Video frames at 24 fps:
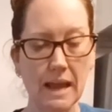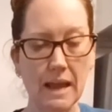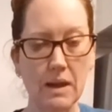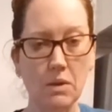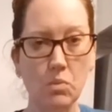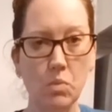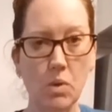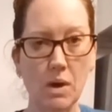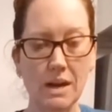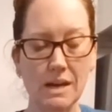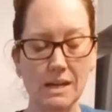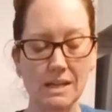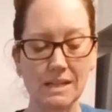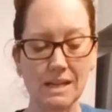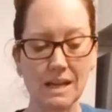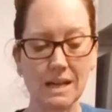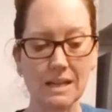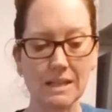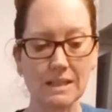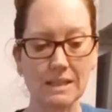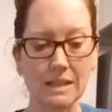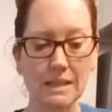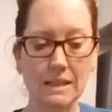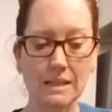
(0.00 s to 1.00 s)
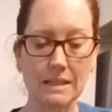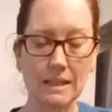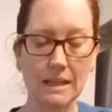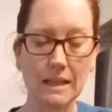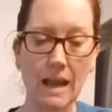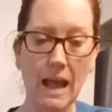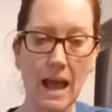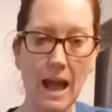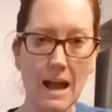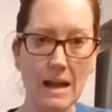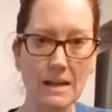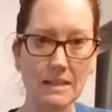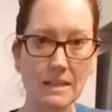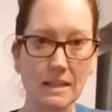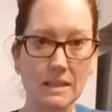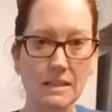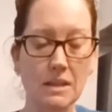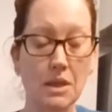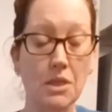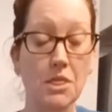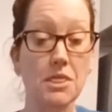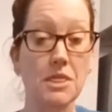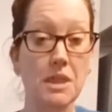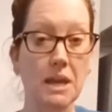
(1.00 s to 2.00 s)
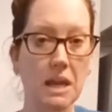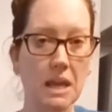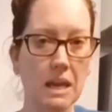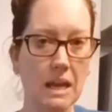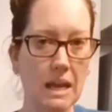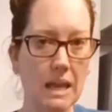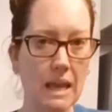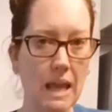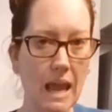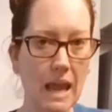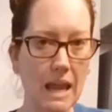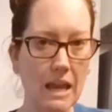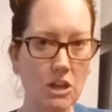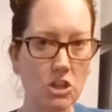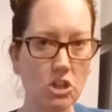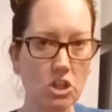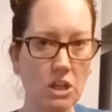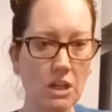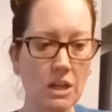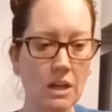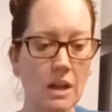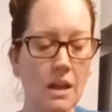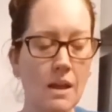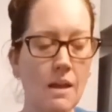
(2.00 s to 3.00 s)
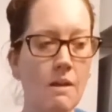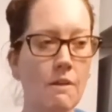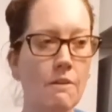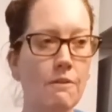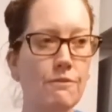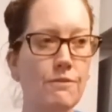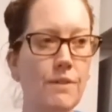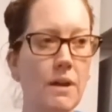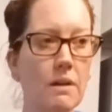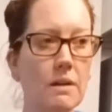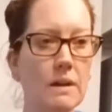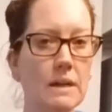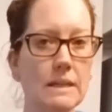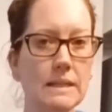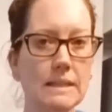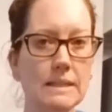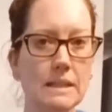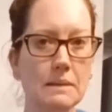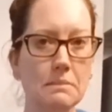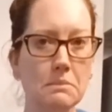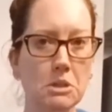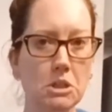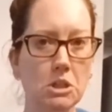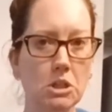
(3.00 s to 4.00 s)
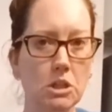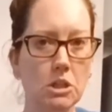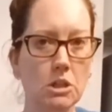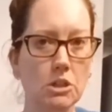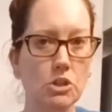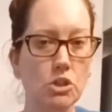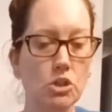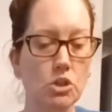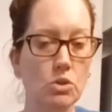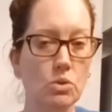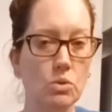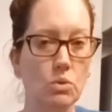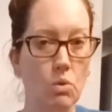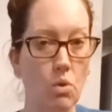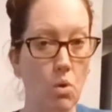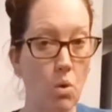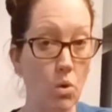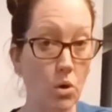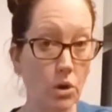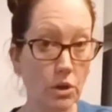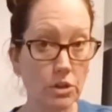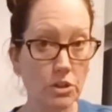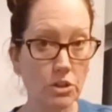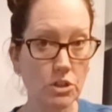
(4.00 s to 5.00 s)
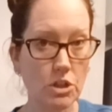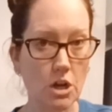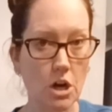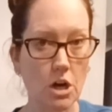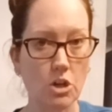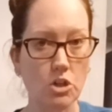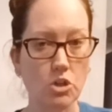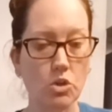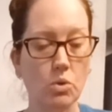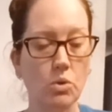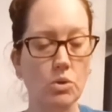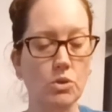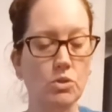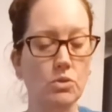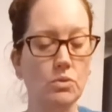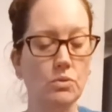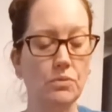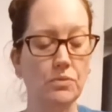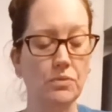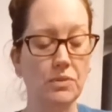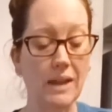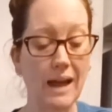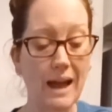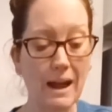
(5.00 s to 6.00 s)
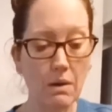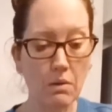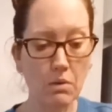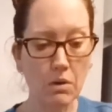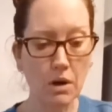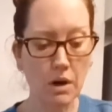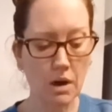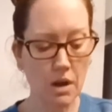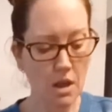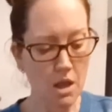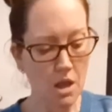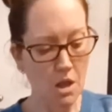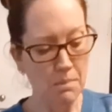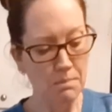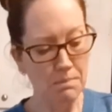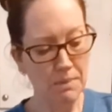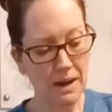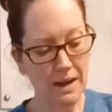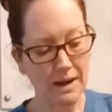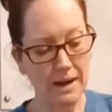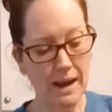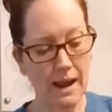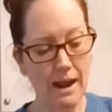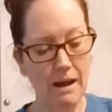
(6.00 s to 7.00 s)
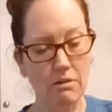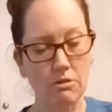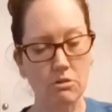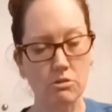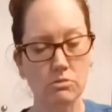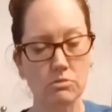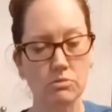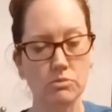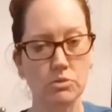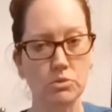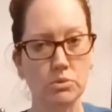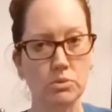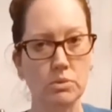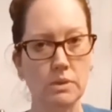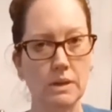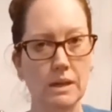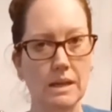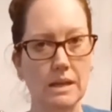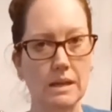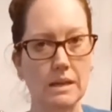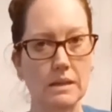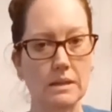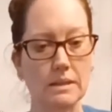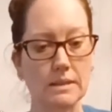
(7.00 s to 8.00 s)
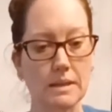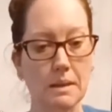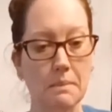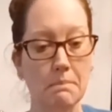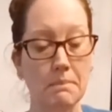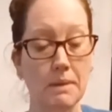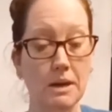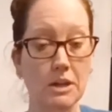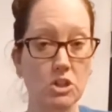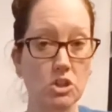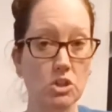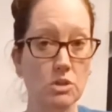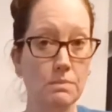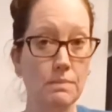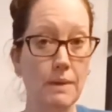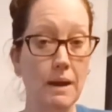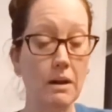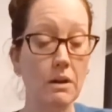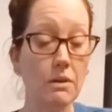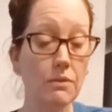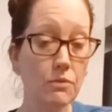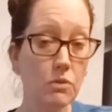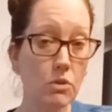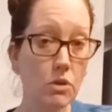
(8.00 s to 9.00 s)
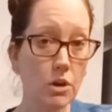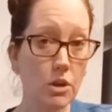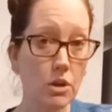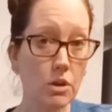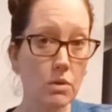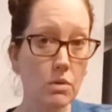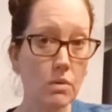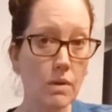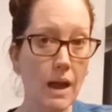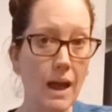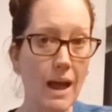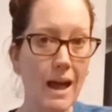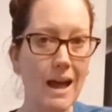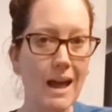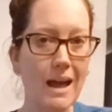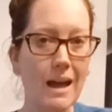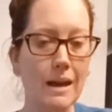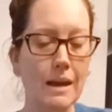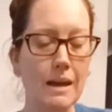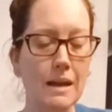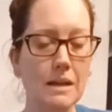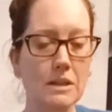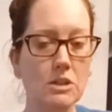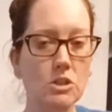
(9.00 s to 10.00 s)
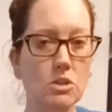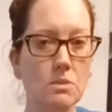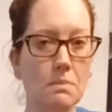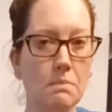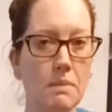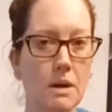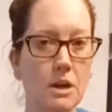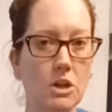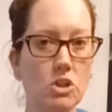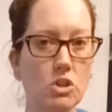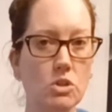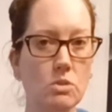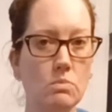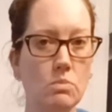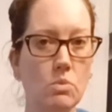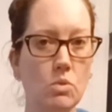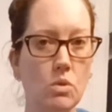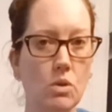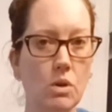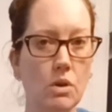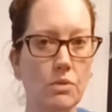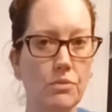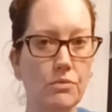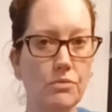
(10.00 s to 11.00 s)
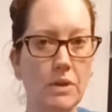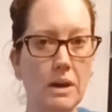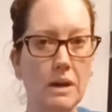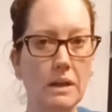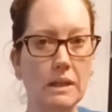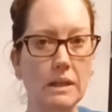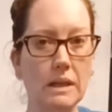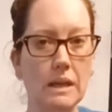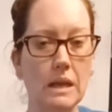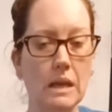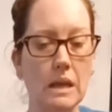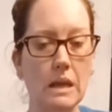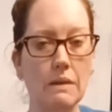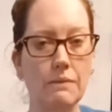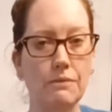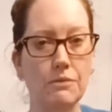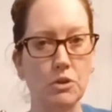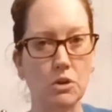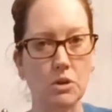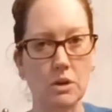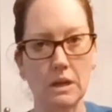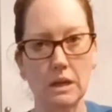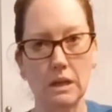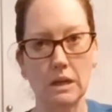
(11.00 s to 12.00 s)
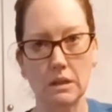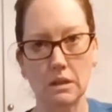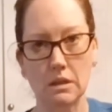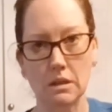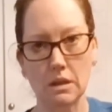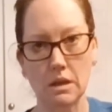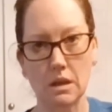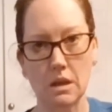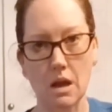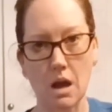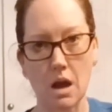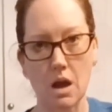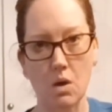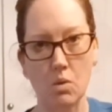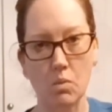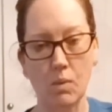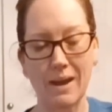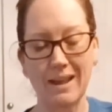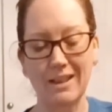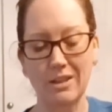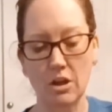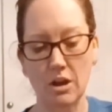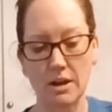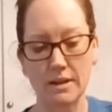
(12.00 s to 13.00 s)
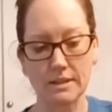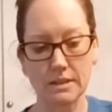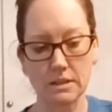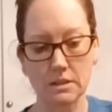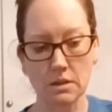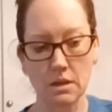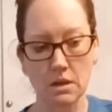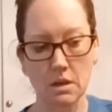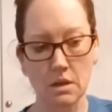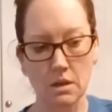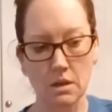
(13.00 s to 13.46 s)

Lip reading: and what it does is it acts as a thickening agent, very similar to cornstarch or to flour, but Arrowroot is much better for you, and it's much more friendly if you're in the weight loss